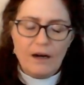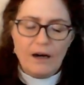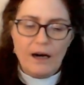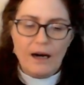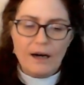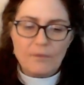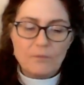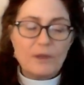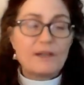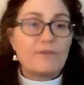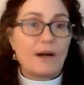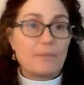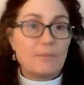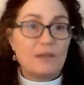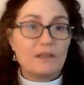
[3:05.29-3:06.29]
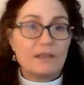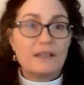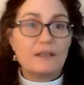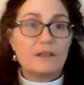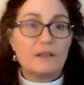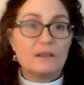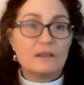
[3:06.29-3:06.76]
um, one of our
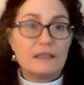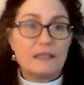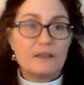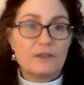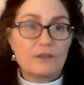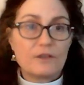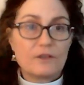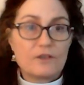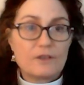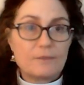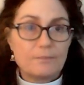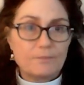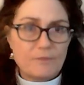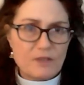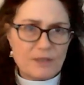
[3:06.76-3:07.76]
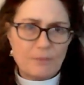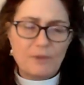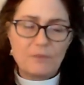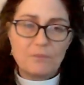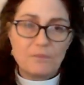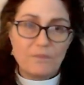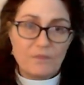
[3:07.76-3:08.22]
political leaders,
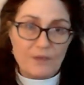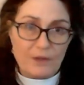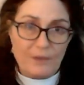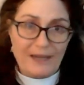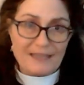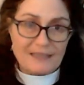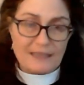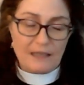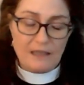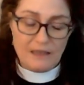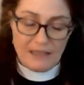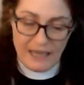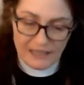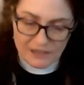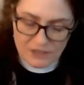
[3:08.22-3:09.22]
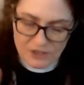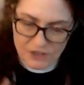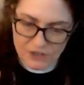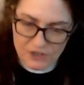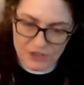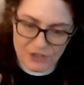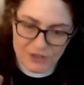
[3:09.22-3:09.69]
someone who has a lot
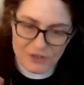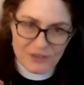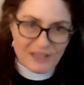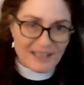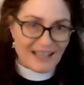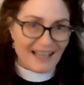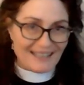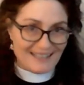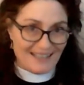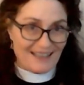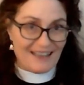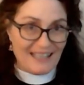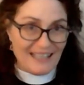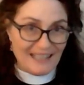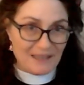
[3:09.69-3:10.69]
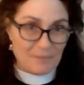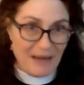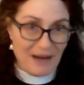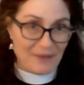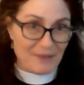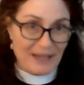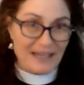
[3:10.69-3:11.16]
to do and a lot to think
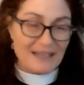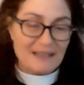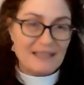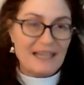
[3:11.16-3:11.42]
about, right?